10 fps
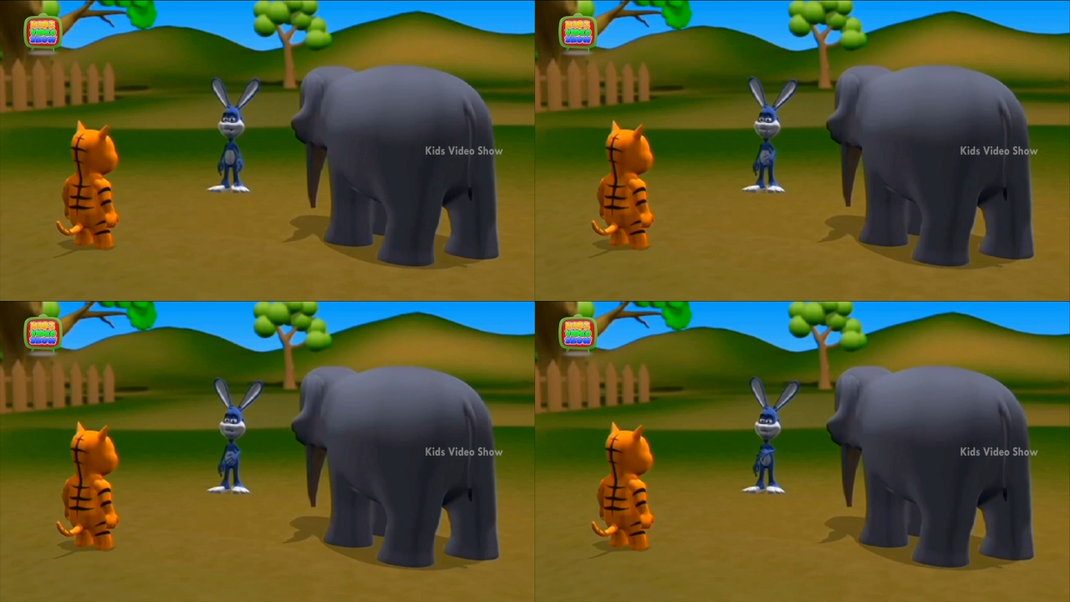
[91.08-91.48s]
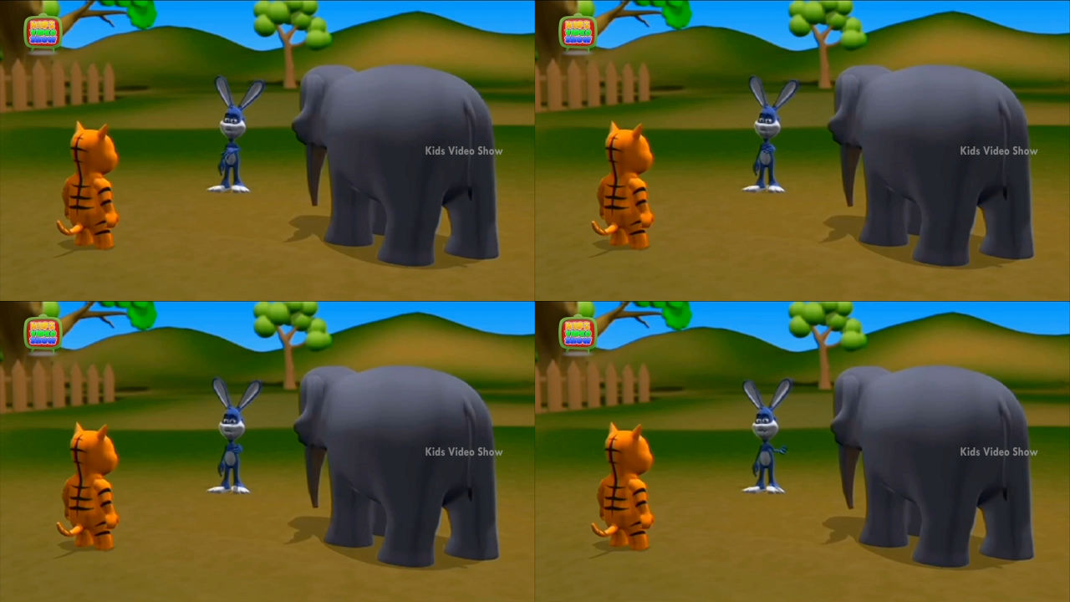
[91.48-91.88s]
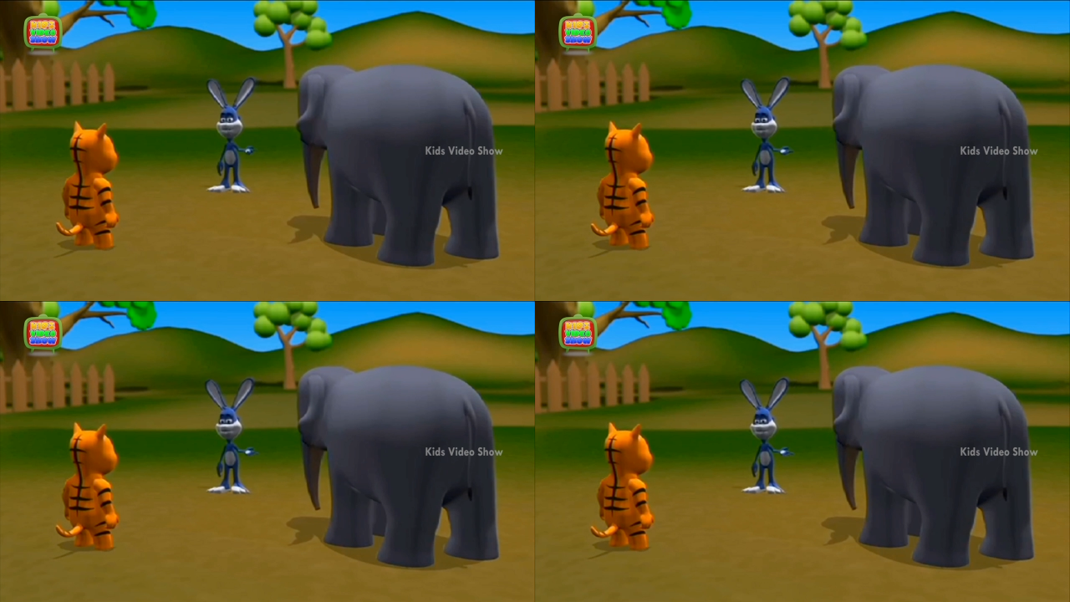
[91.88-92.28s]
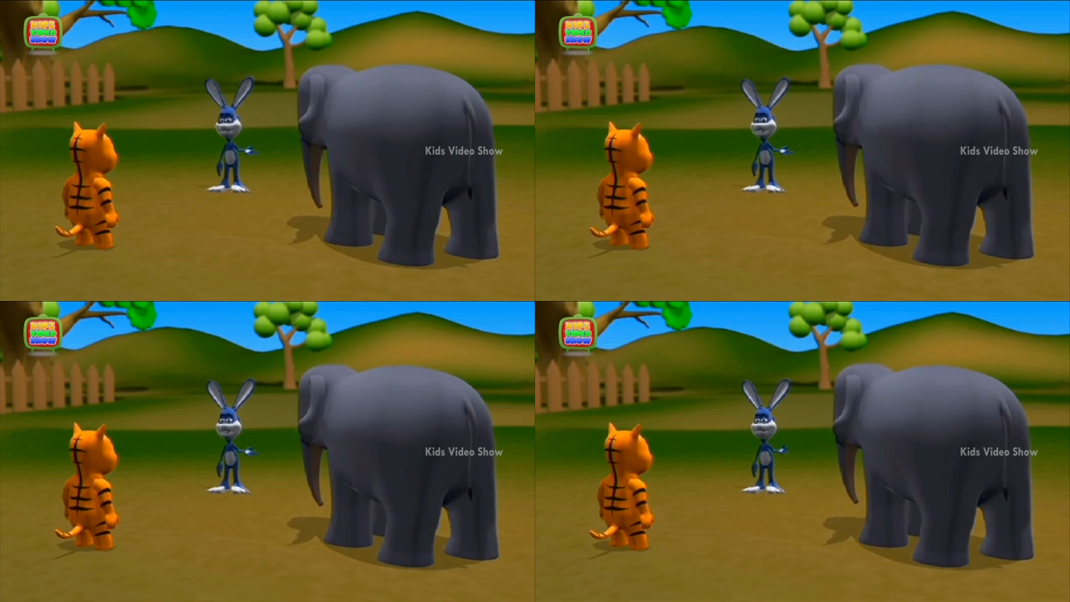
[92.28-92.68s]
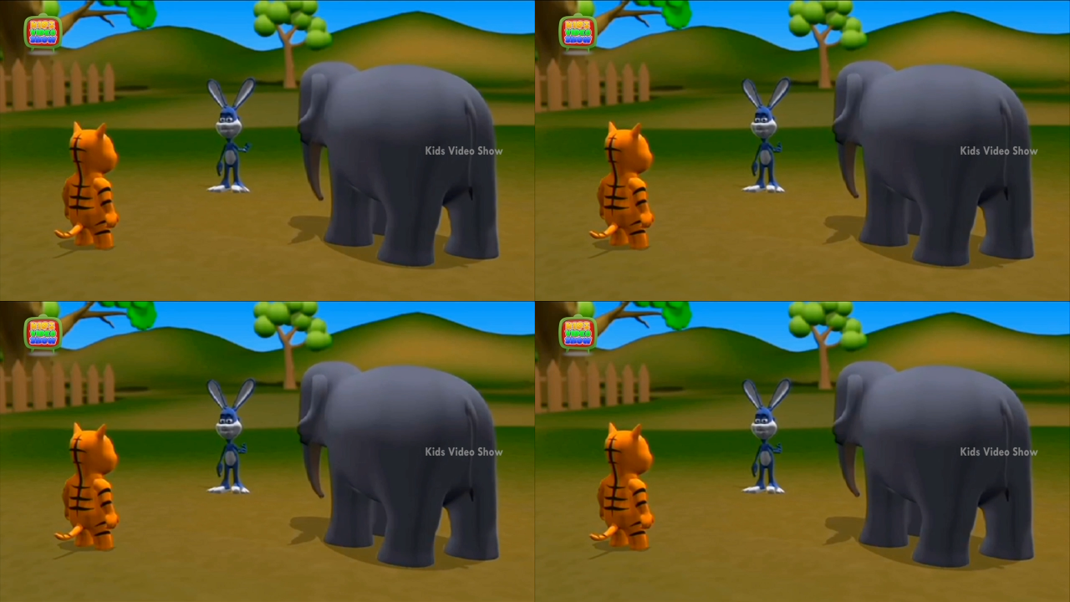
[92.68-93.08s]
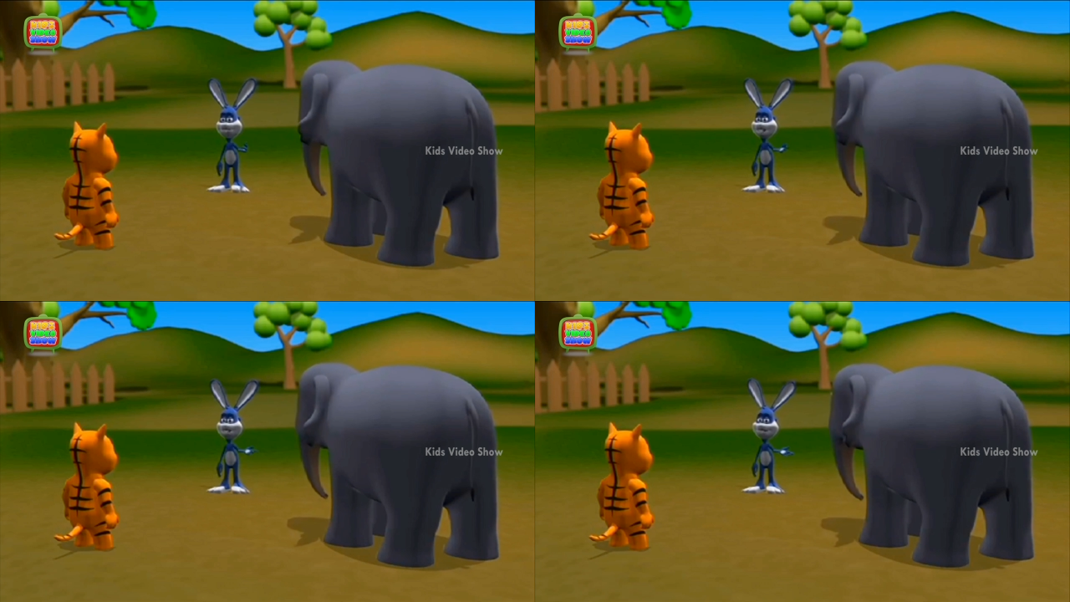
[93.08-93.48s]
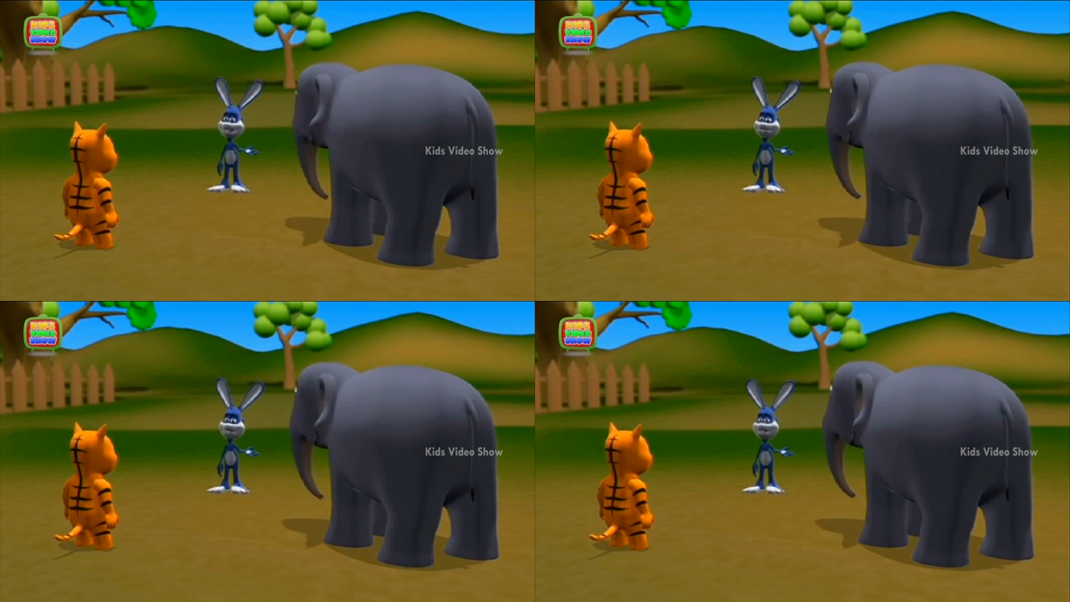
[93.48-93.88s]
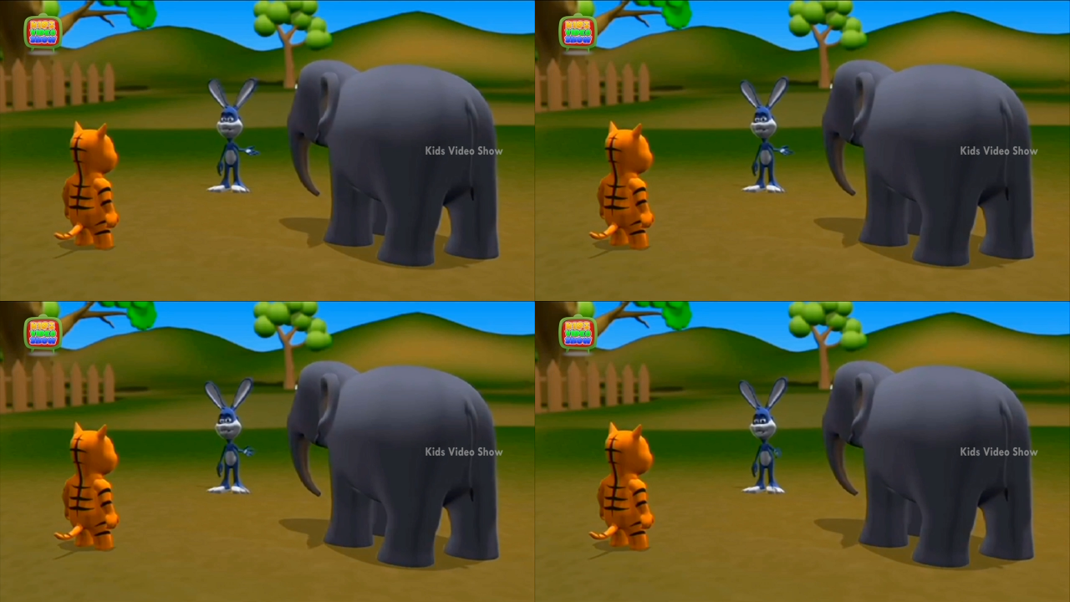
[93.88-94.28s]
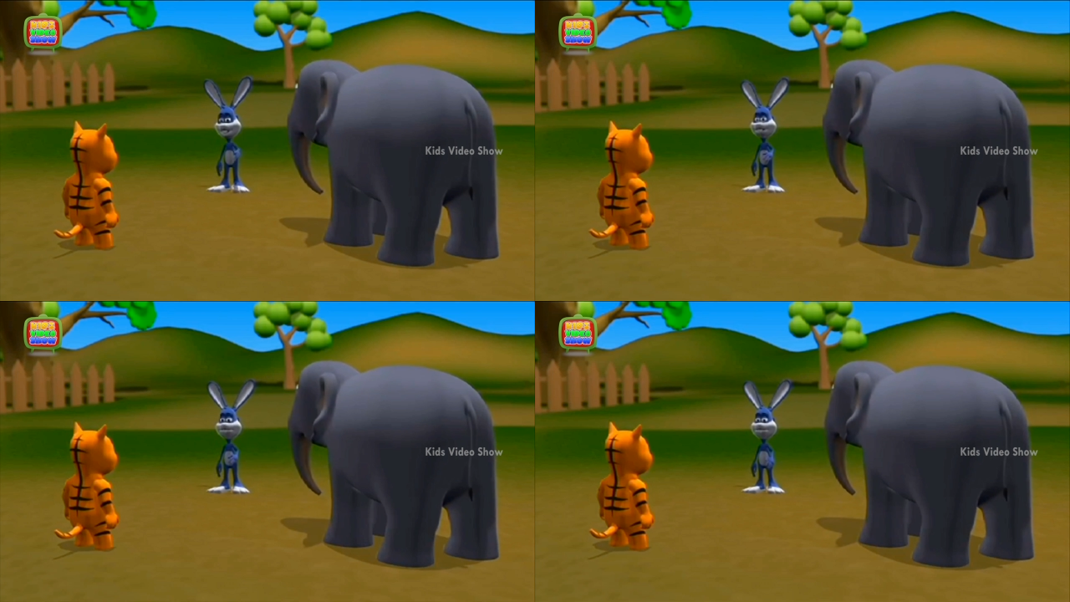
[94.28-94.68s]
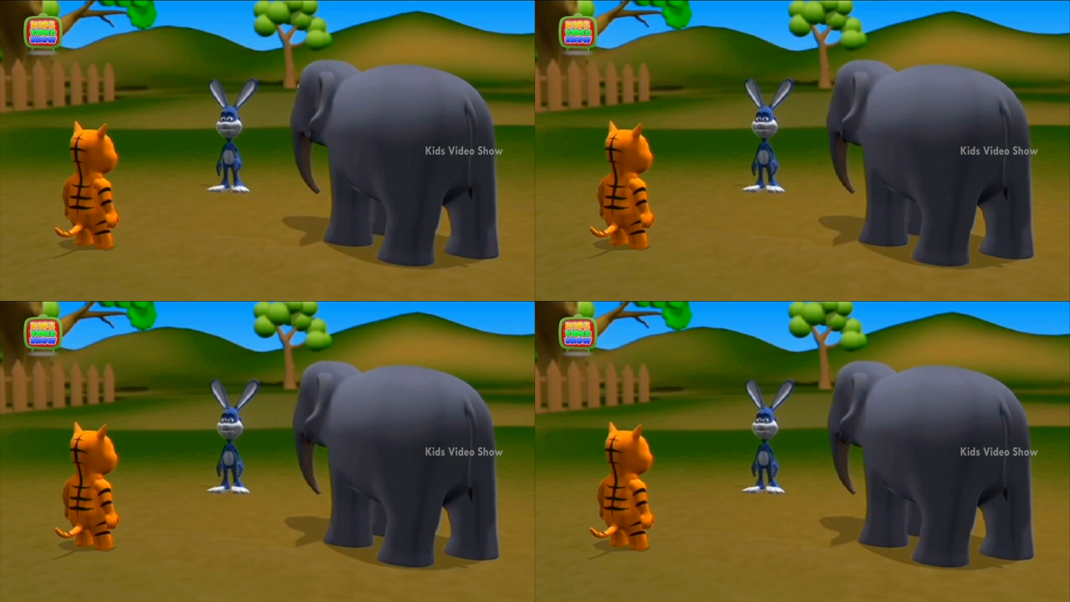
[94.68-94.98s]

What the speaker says: [unreadable: no face in view]